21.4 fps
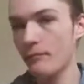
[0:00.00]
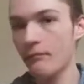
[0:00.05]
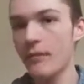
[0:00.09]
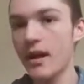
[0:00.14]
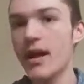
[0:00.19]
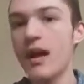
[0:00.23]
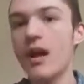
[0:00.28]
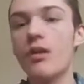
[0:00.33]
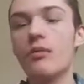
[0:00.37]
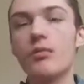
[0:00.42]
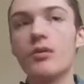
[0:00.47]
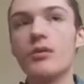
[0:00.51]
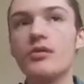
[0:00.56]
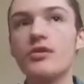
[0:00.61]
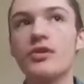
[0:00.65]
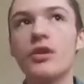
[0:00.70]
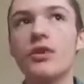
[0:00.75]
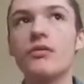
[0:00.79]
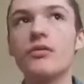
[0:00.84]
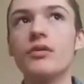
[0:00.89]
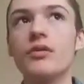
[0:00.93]
my elbows
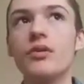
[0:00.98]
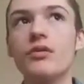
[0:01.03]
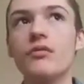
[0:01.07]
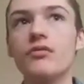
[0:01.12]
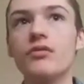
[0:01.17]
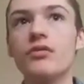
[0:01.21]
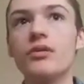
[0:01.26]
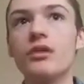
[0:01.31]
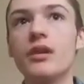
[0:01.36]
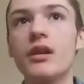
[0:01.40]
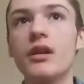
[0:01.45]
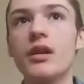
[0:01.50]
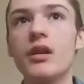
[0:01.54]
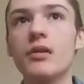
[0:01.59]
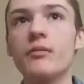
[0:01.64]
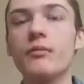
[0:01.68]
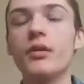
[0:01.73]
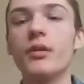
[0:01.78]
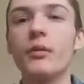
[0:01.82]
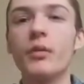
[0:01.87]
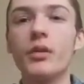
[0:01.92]
don't usually
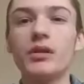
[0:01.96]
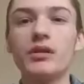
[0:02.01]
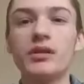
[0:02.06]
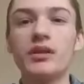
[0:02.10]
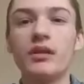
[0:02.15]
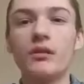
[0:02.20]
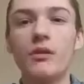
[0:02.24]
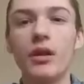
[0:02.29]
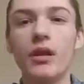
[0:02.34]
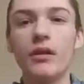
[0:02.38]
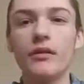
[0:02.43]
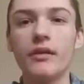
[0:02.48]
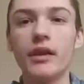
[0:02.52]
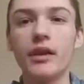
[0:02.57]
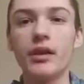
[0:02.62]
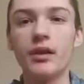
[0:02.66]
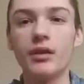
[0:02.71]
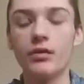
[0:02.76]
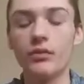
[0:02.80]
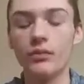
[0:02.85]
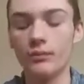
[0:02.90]
hurt, but once in a while they
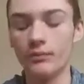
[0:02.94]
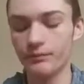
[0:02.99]
do.